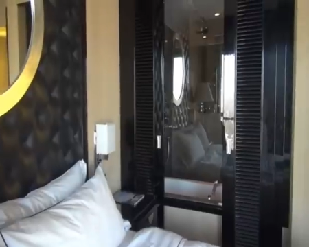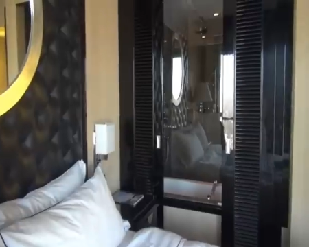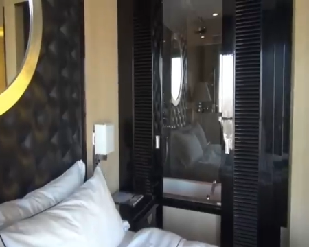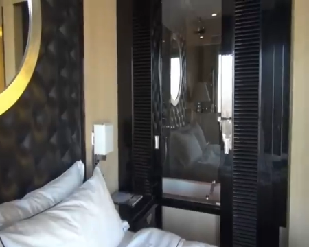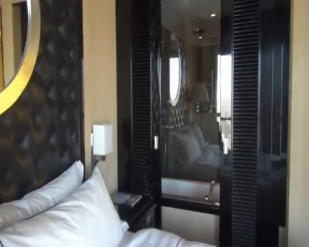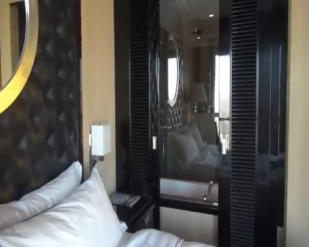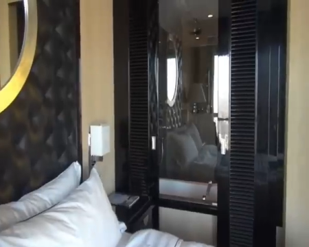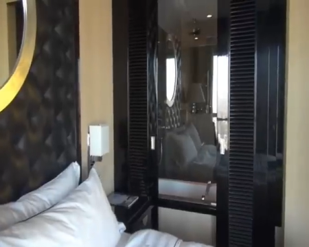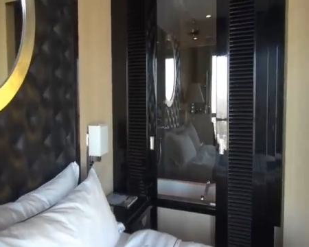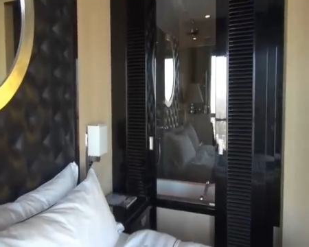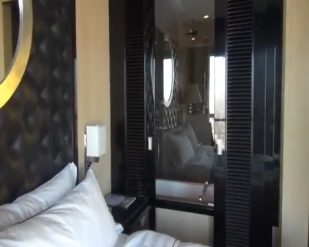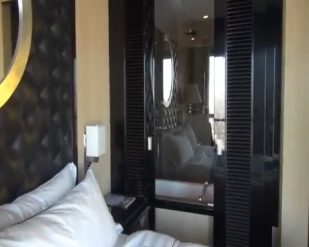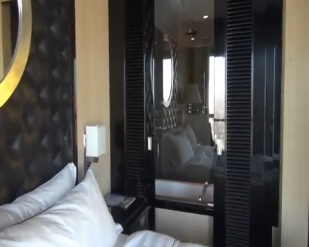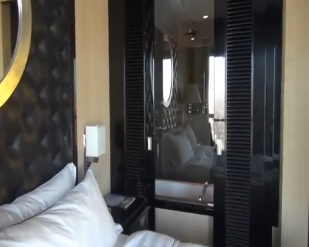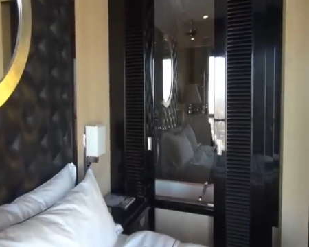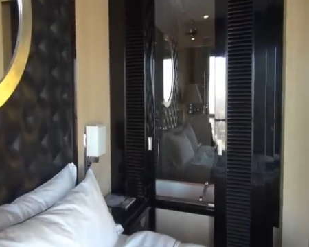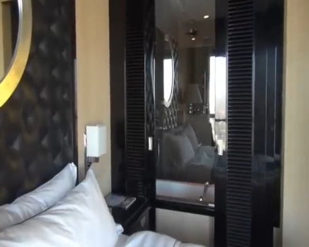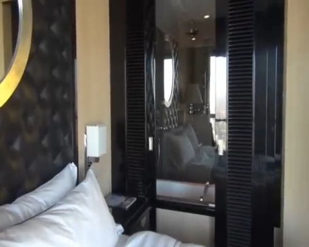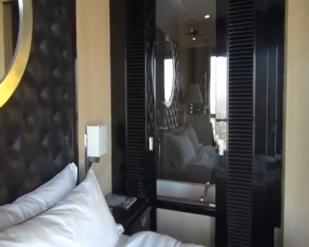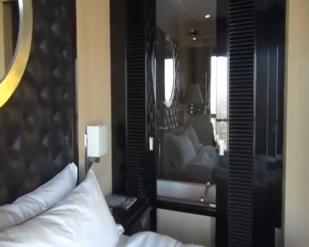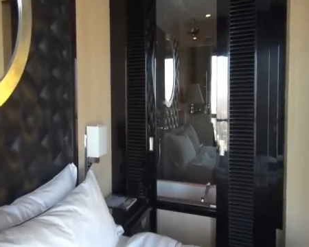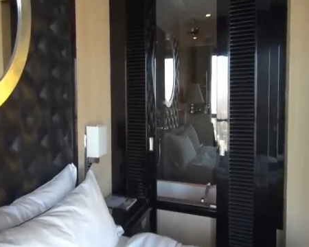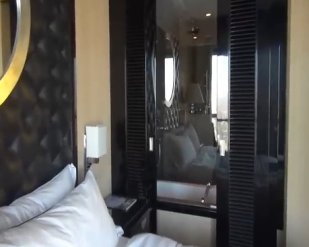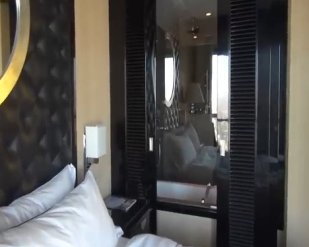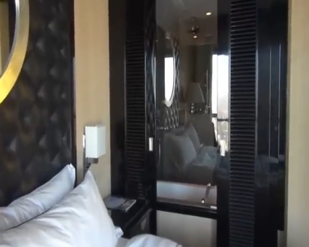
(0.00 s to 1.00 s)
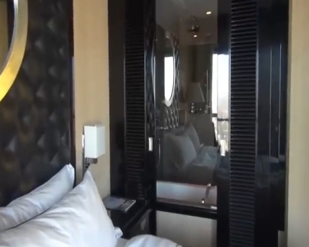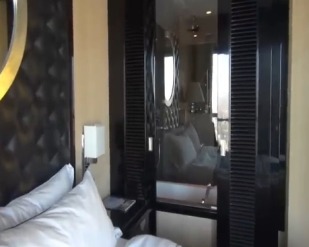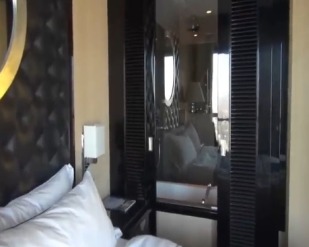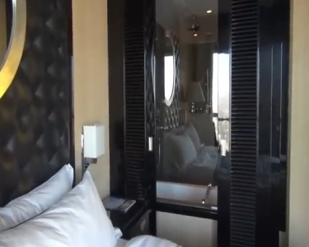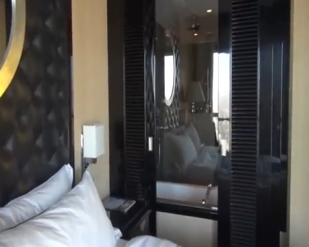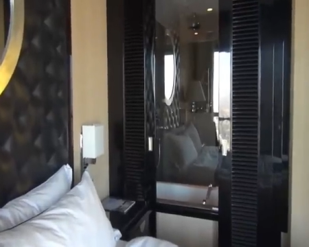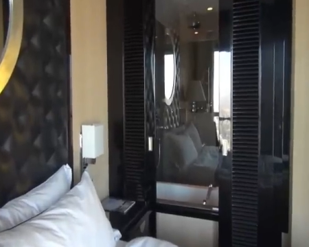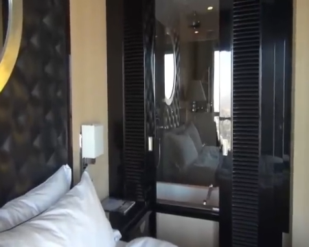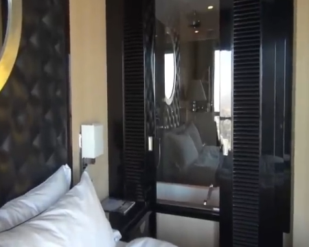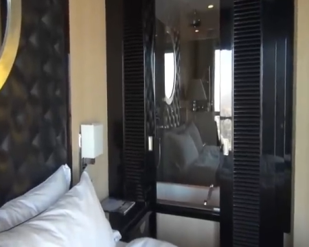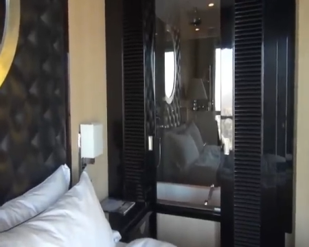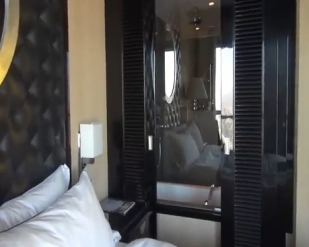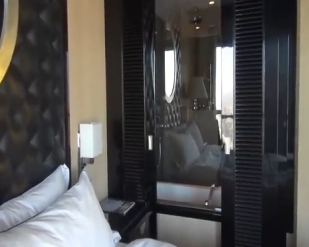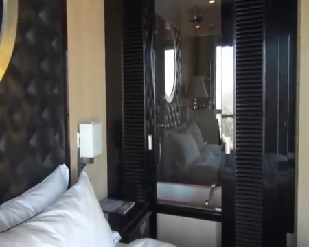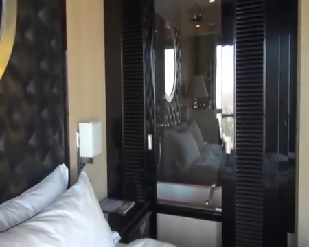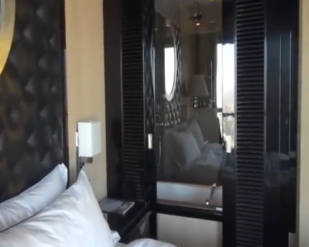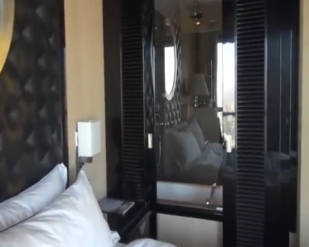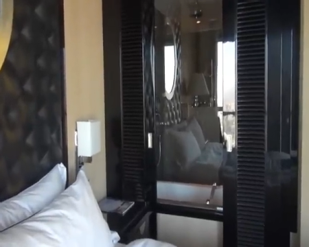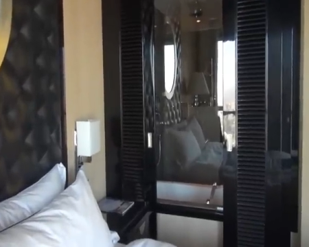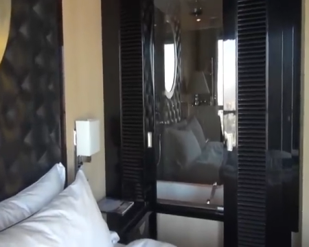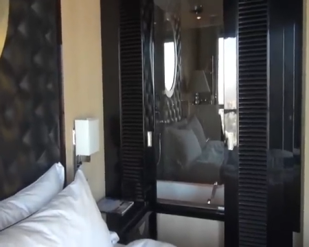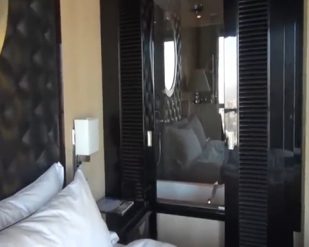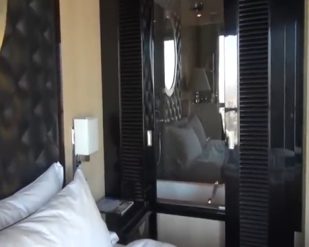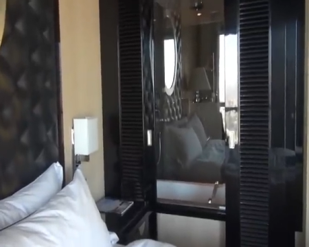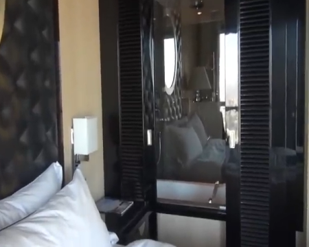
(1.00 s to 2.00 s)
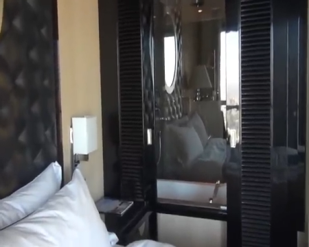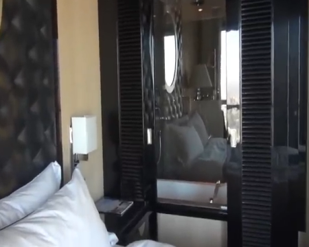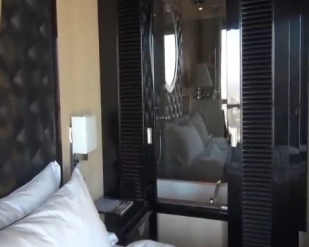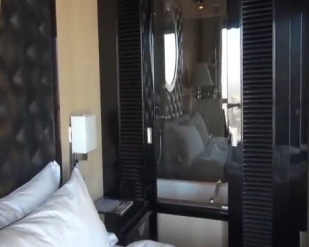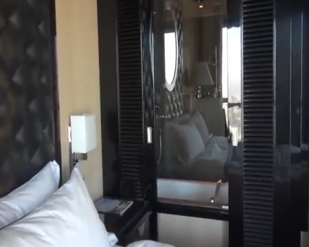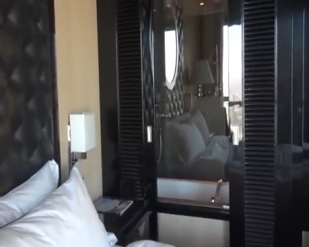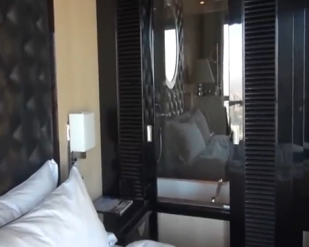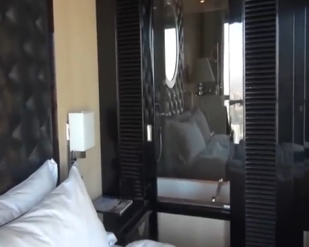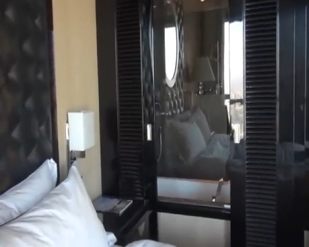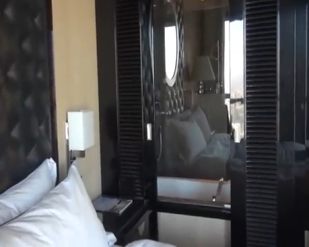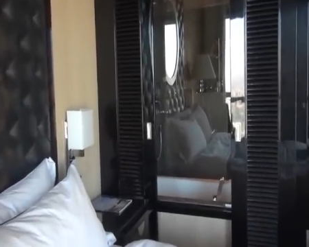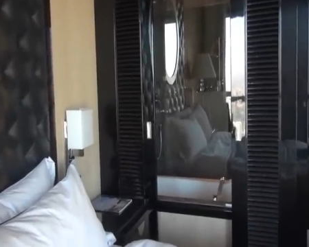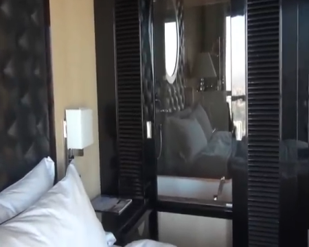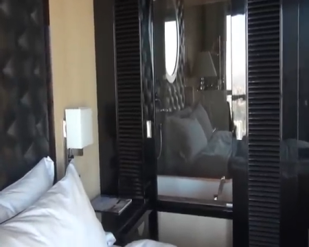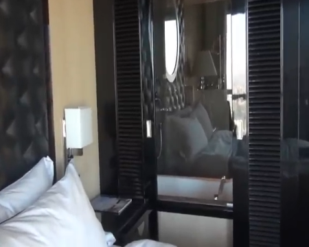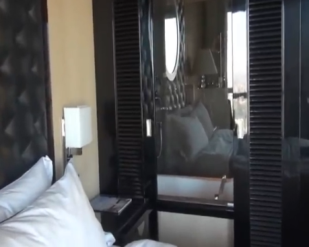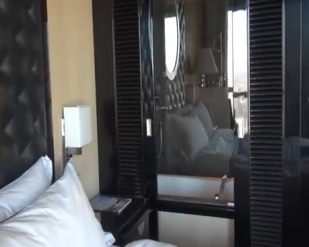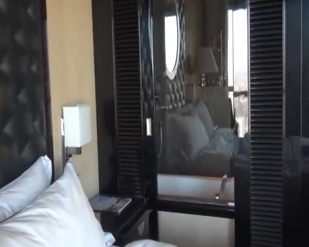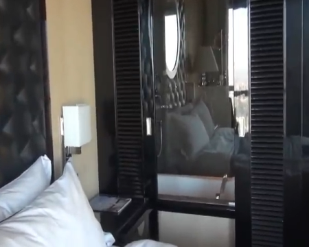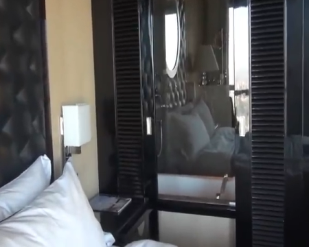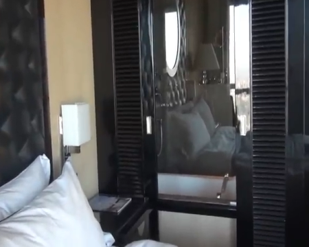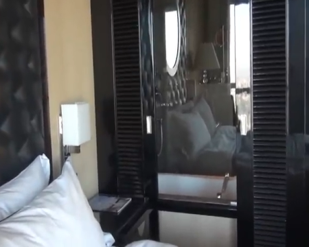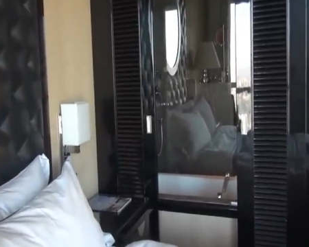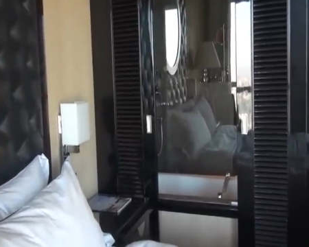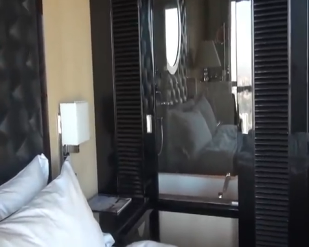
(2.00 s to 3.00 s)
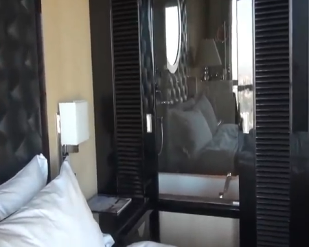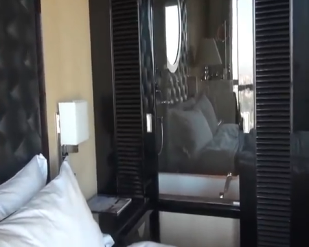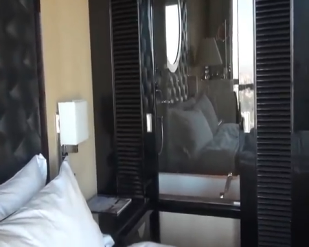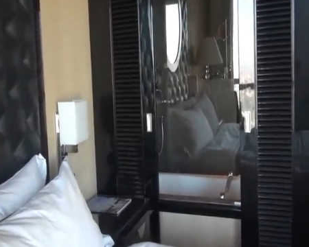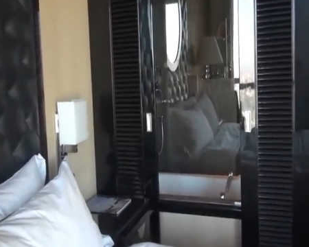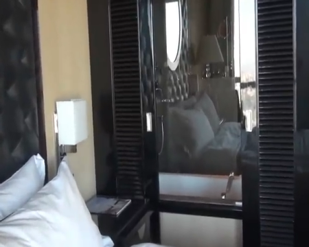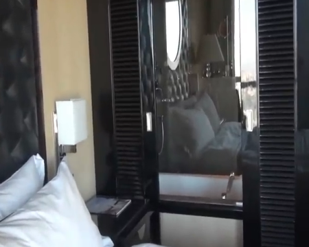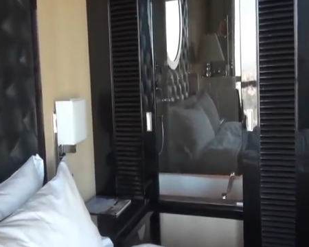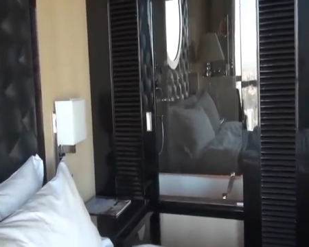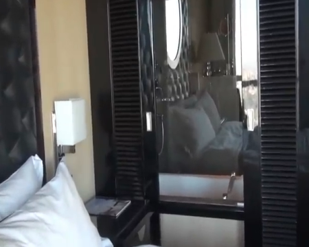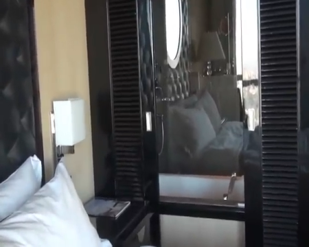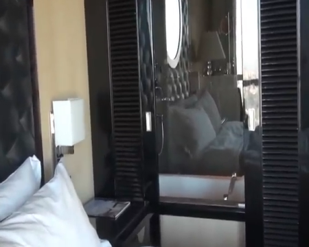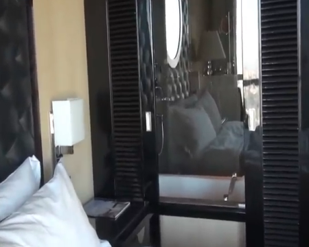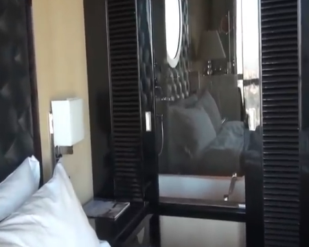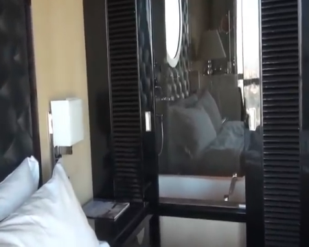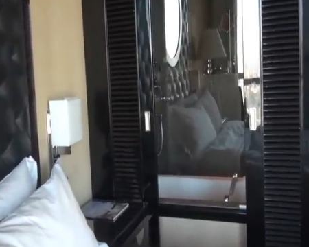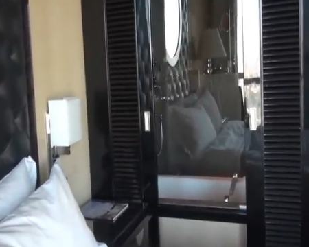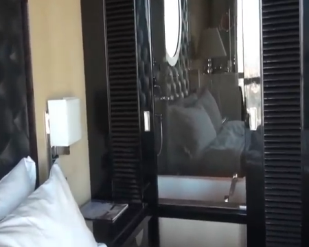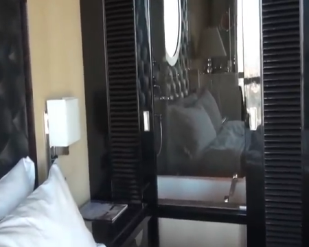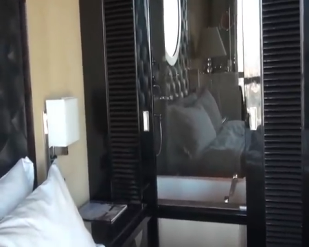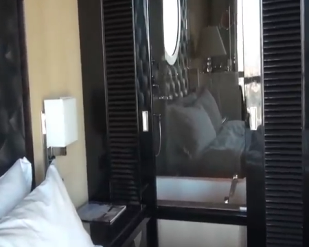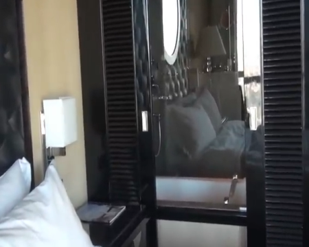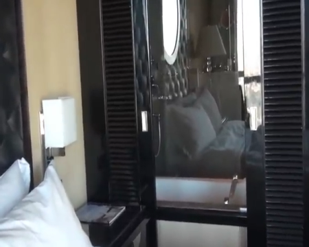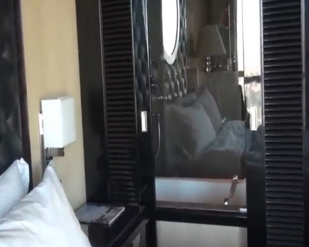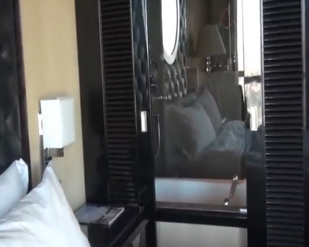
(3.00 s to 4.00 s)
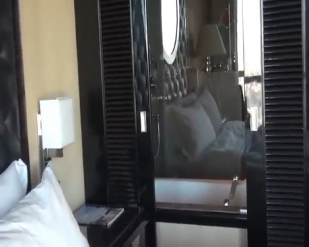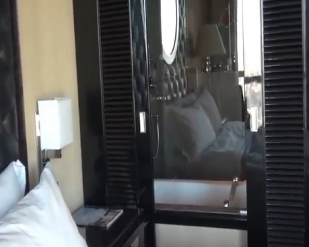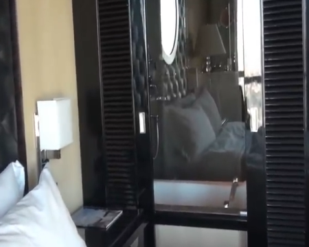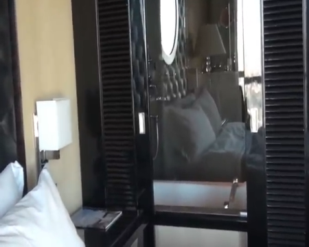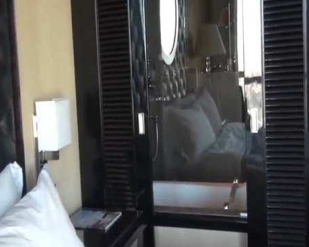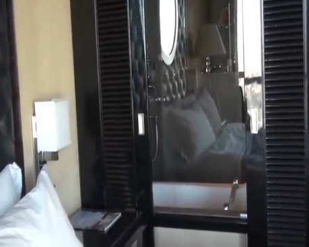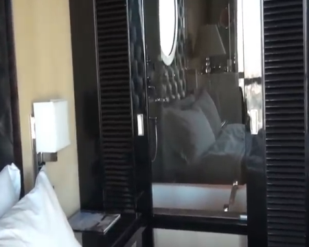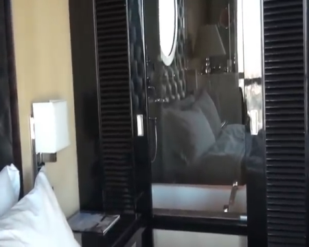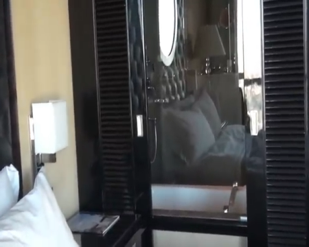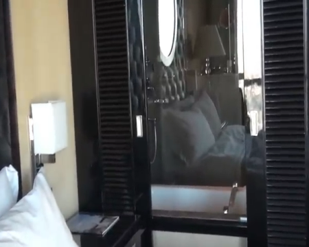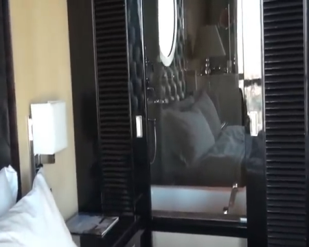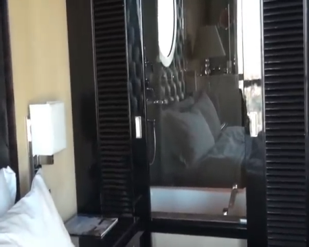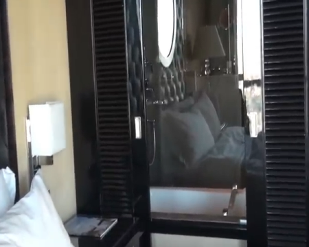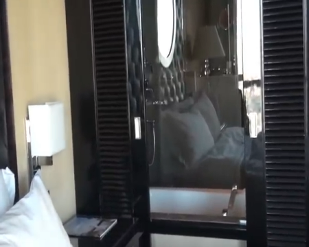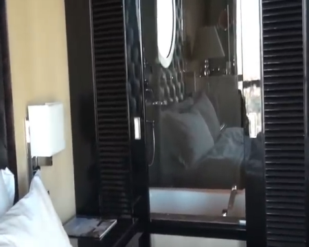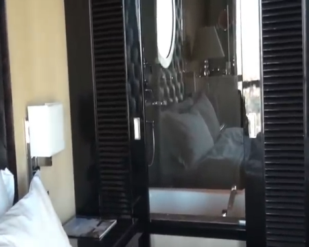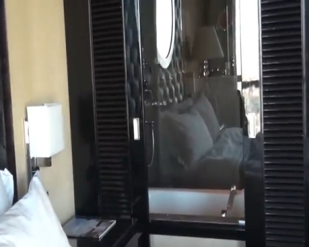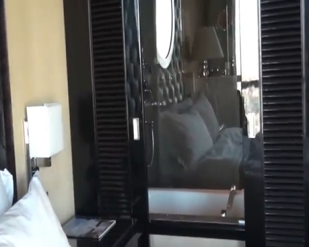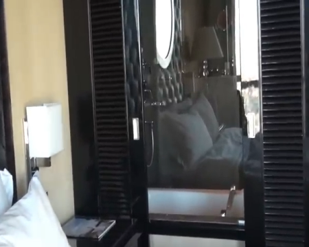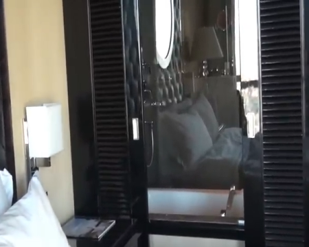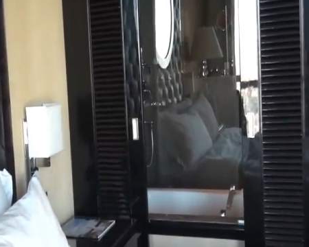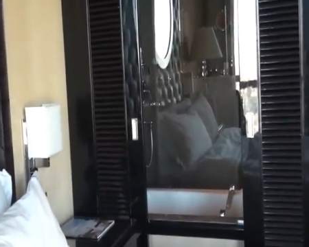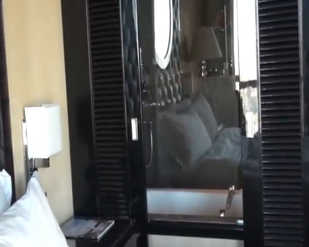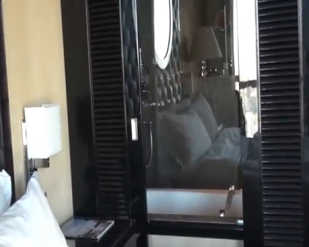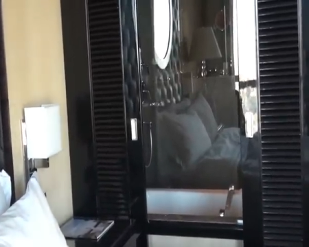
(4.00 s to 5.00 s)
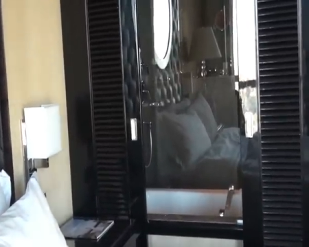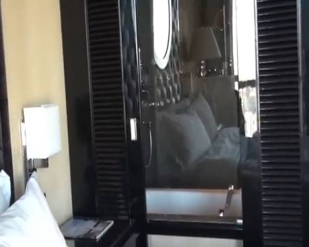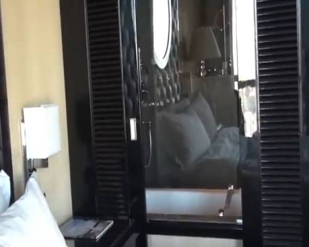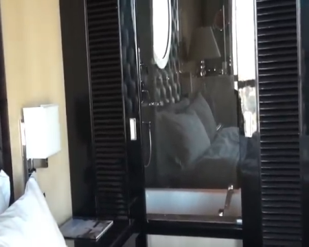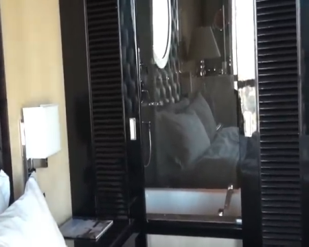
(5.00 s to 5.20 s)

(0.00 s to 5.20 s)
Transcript: [unreadable: no face in view]